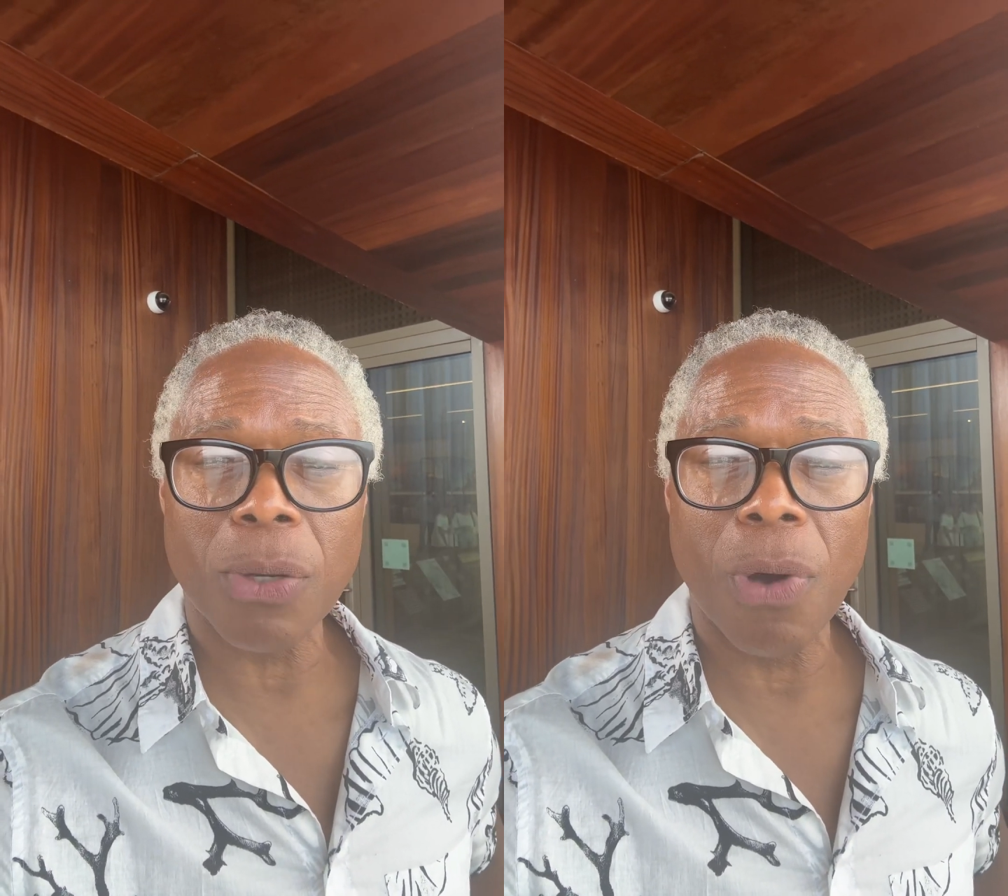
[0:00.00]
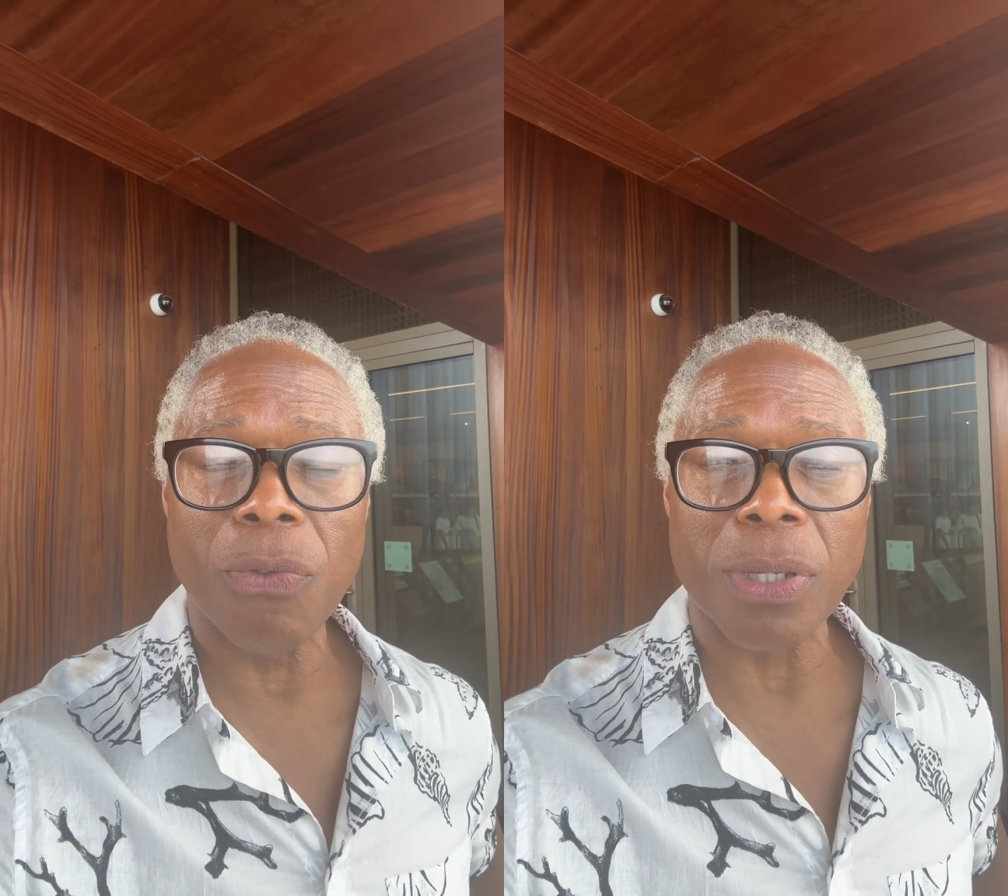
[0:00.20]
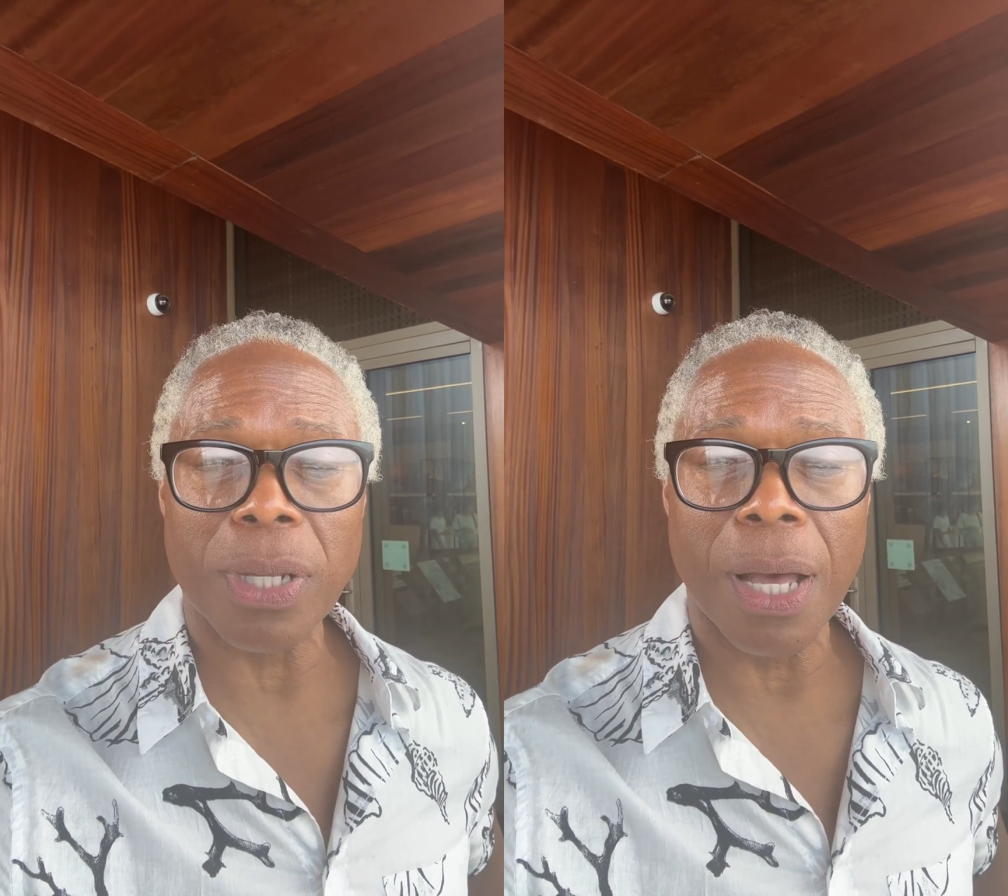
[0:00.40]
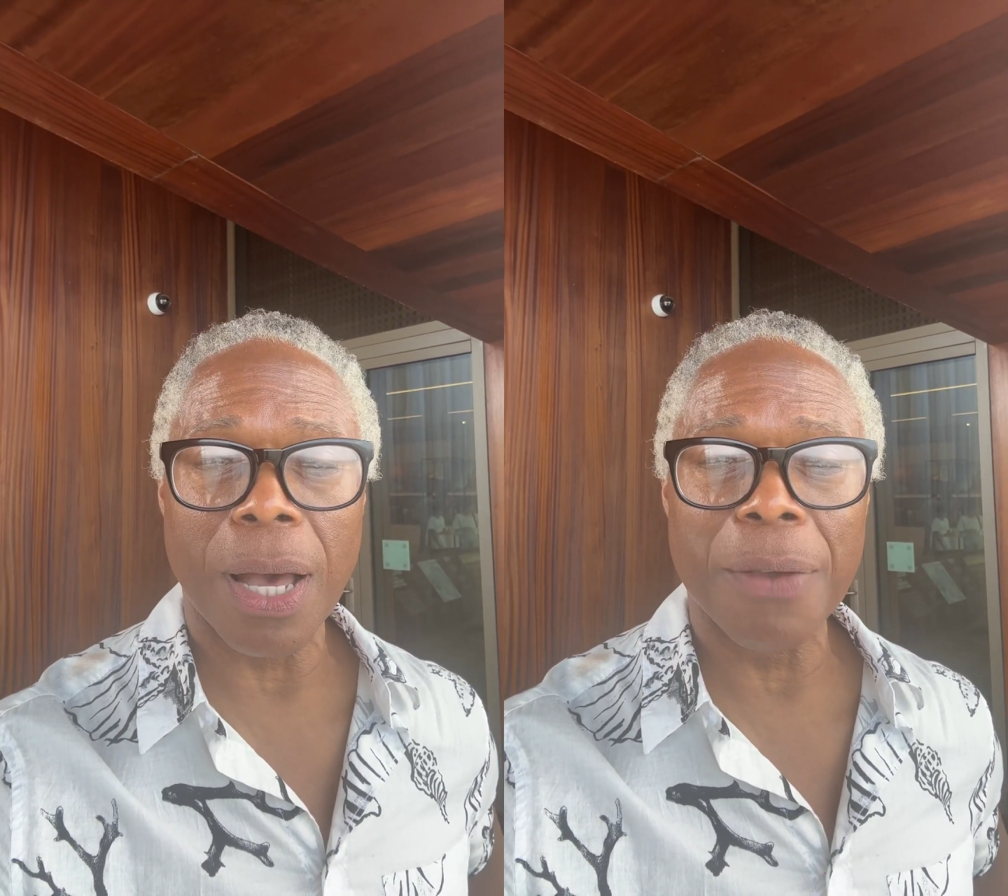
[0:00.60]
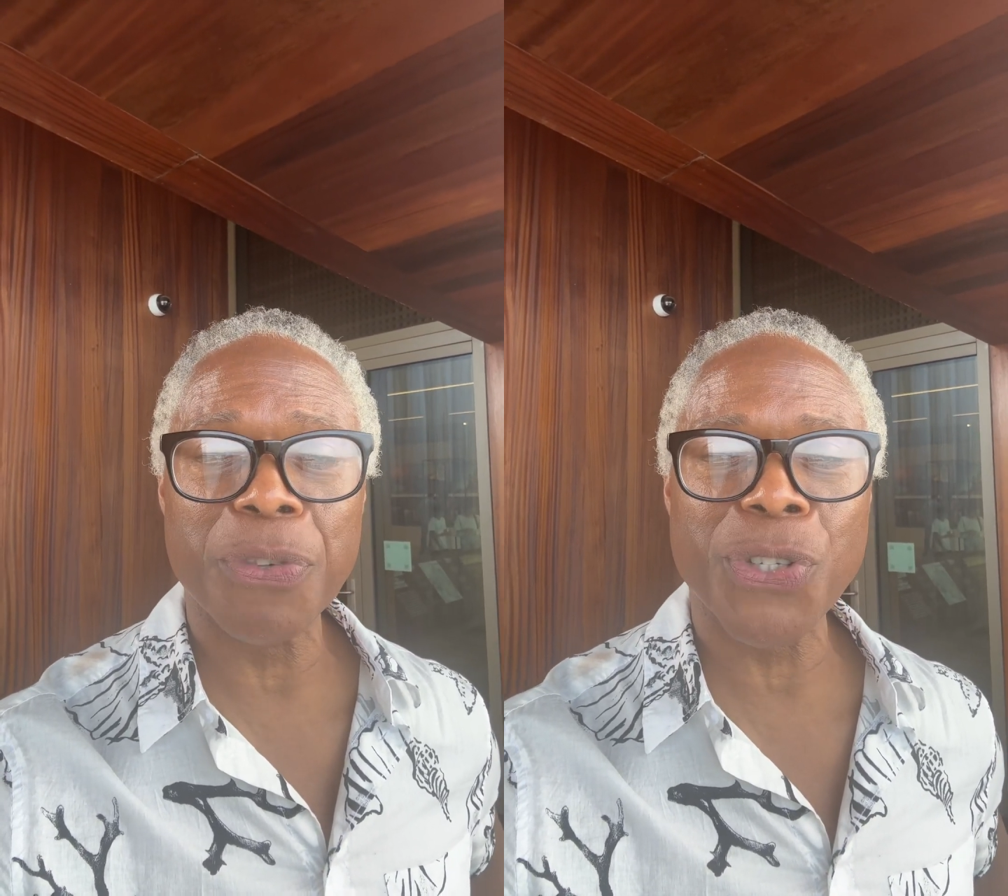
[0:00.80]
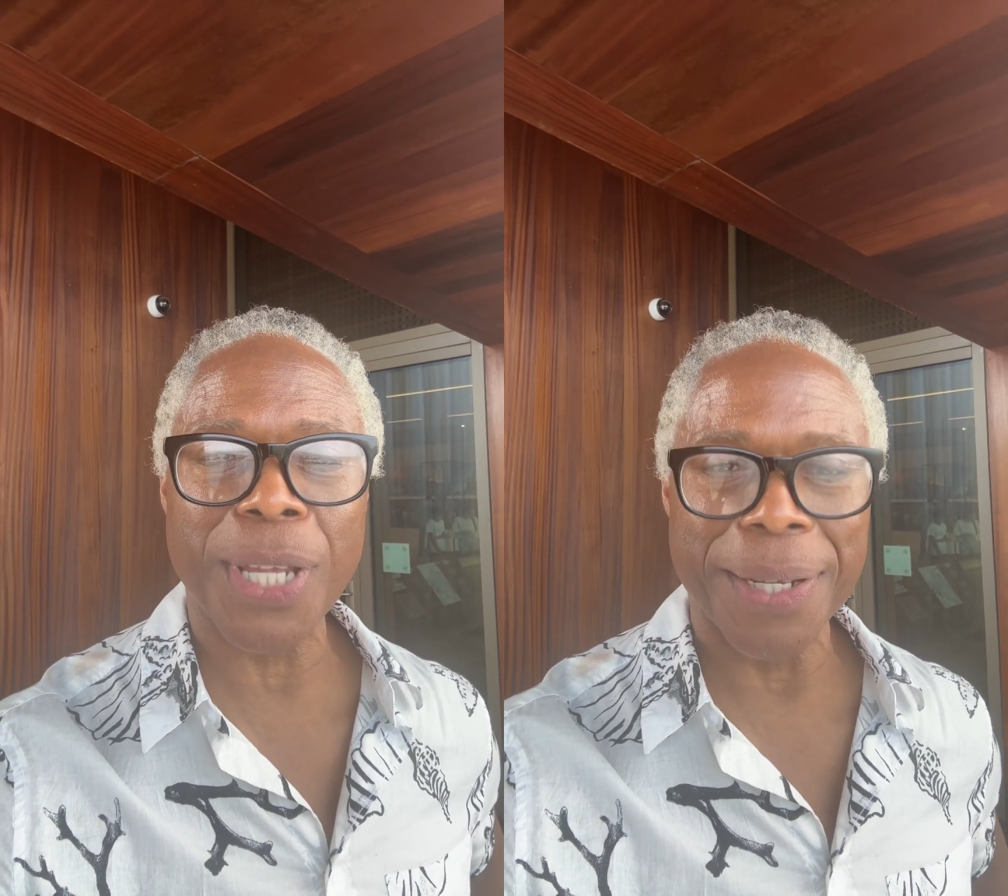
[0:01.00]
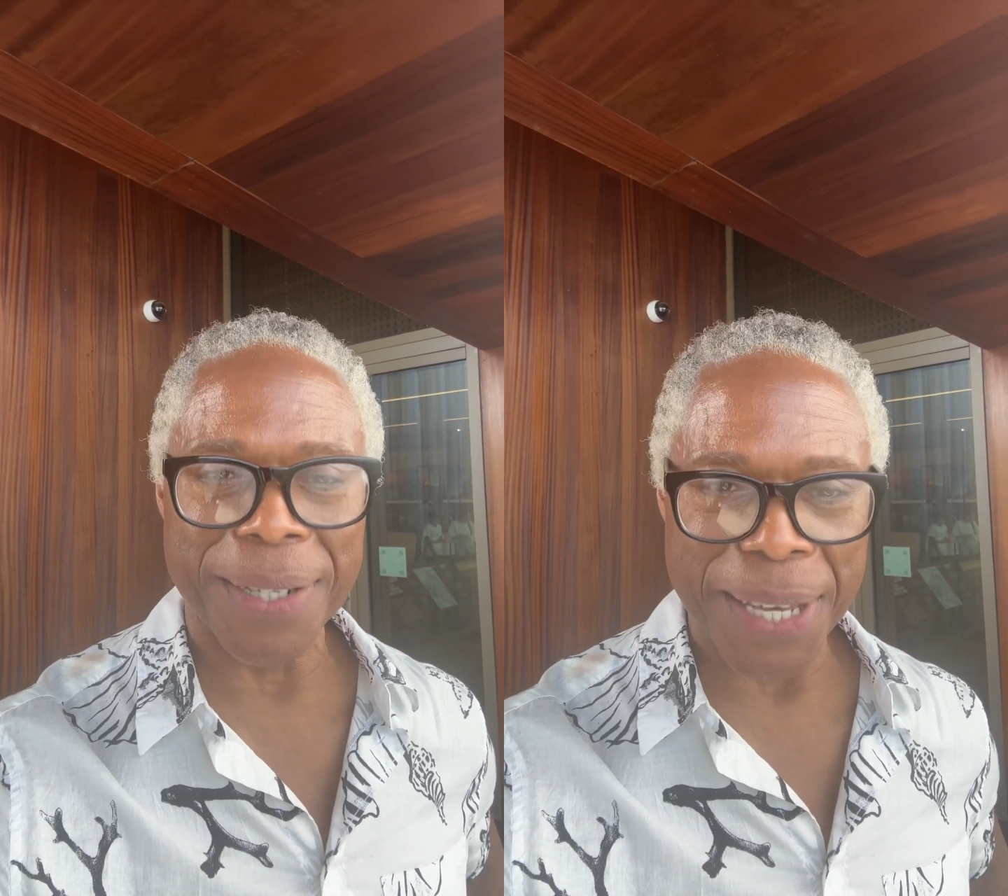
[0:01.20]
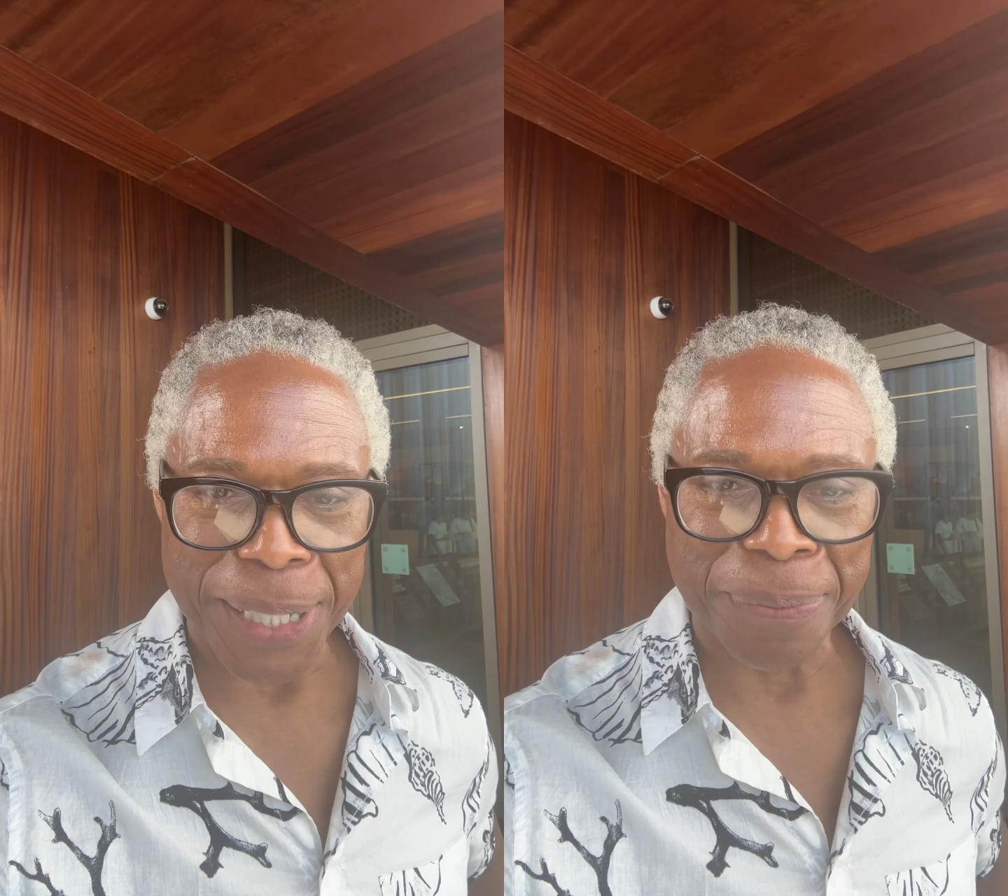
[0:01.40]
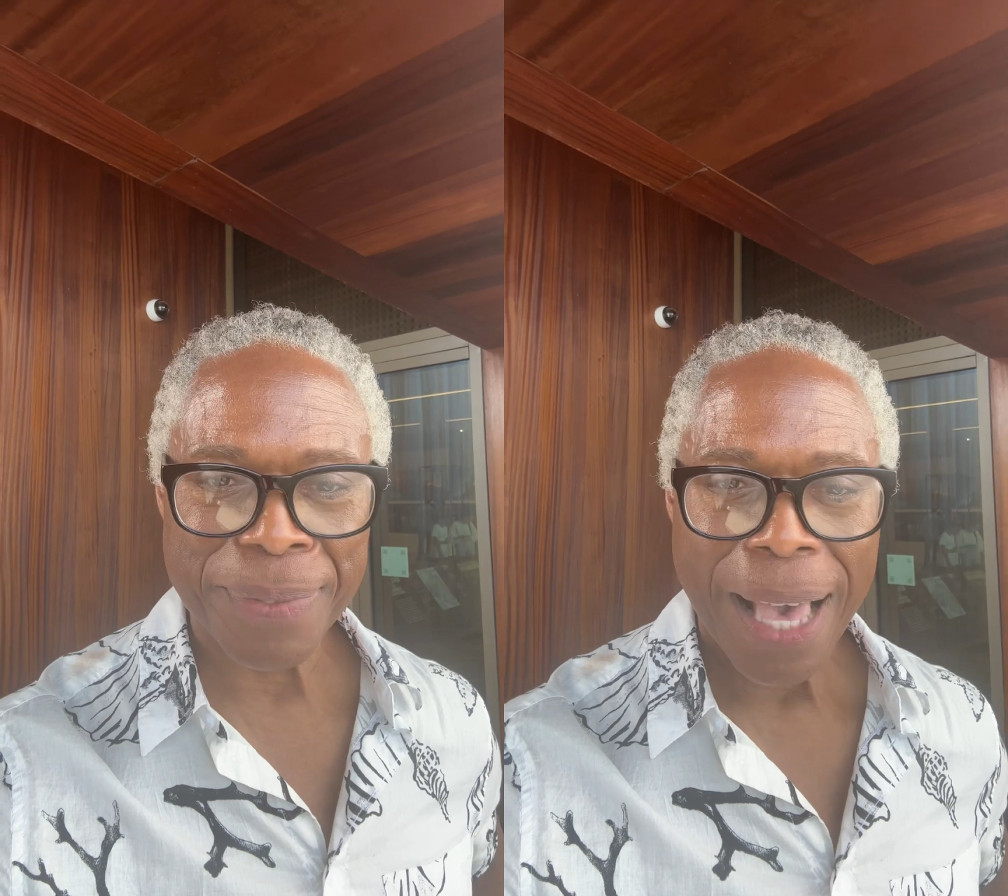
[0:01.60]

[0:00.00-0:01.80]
One Voice Live Sunday.